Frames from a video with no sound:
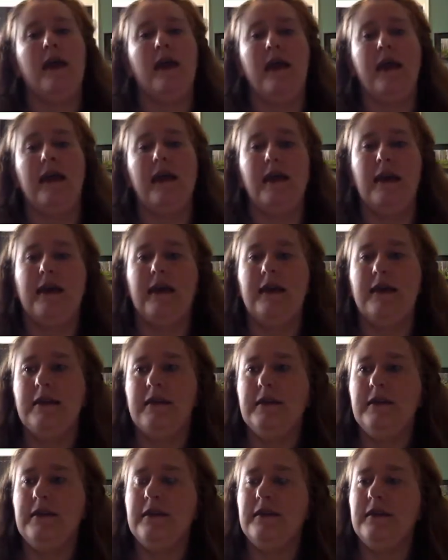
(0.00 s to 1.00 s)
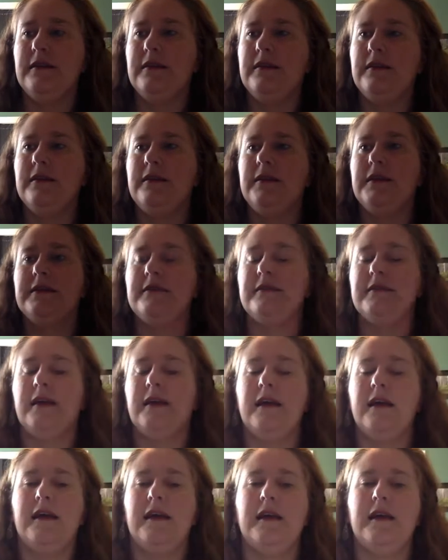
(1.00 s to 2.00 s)
And this
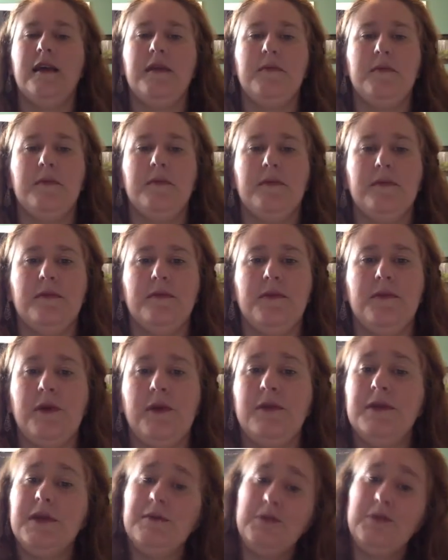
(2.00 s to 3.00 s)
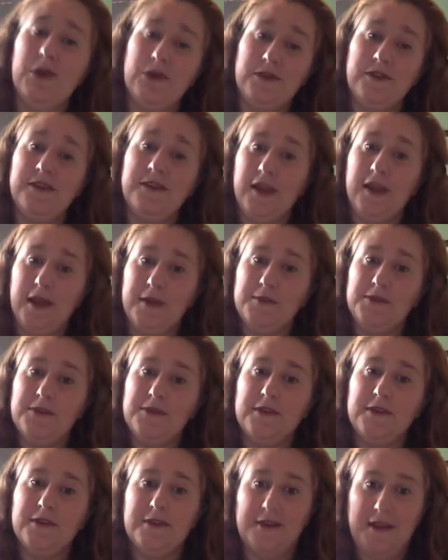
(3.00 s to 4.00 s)
time, probably most
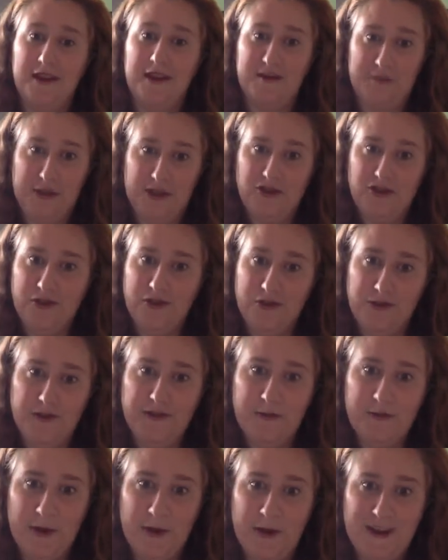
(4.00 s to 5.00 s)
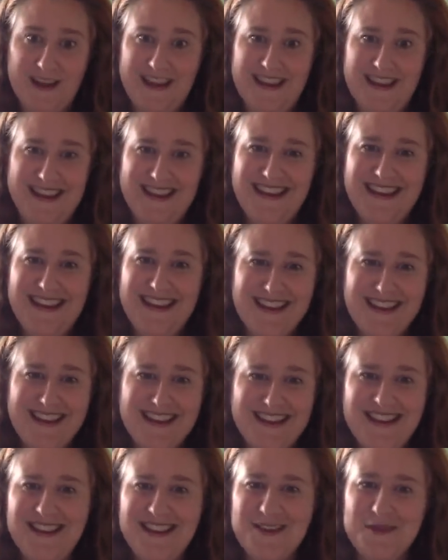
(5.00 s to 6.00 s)
times, it's going to be a children's book
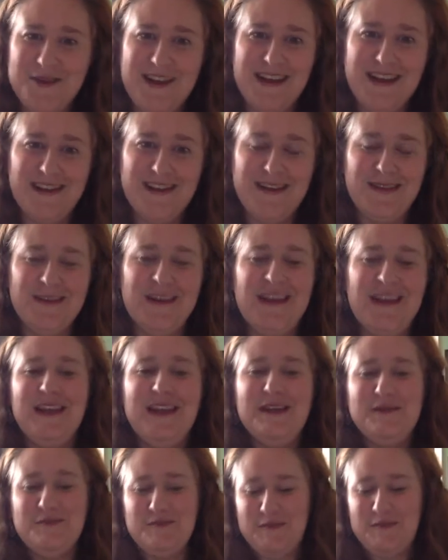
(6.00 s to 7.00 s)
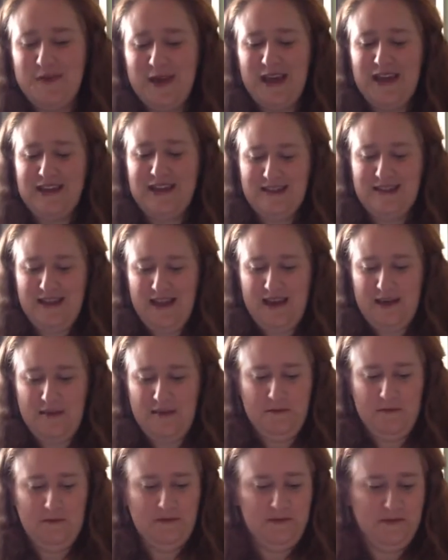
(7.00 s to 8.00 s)
because that's what I do. But
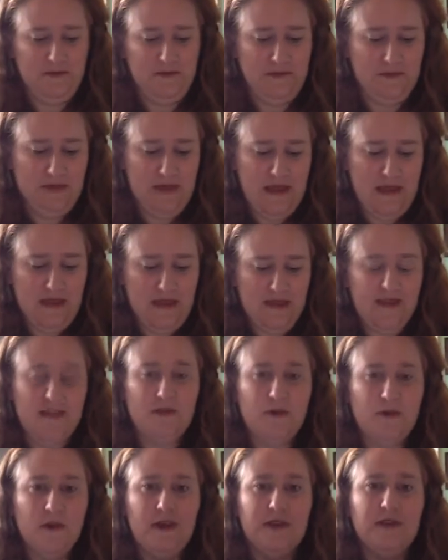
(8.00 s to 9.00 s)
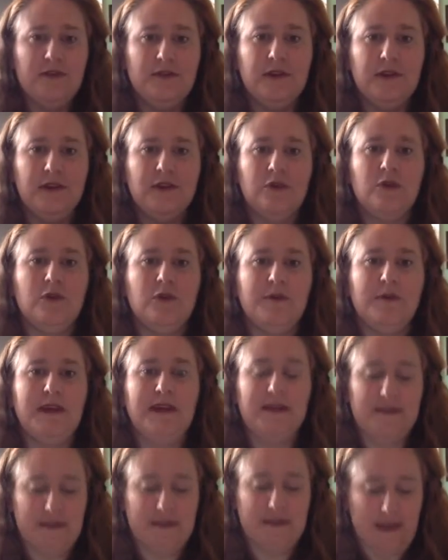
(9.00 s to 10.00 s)
this one is really cool
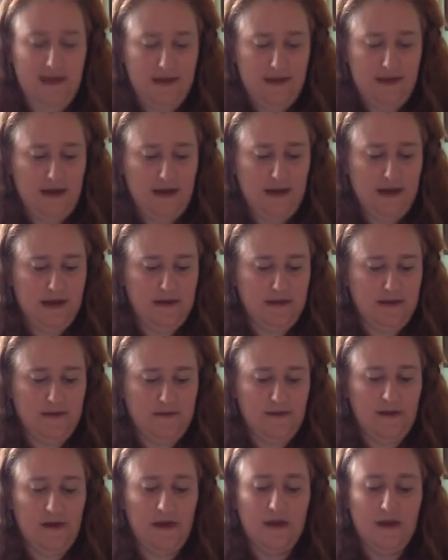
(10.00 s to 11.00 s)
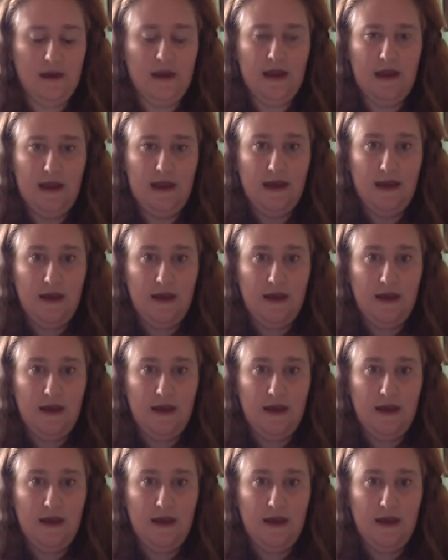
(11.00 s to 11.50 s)
because I think it's very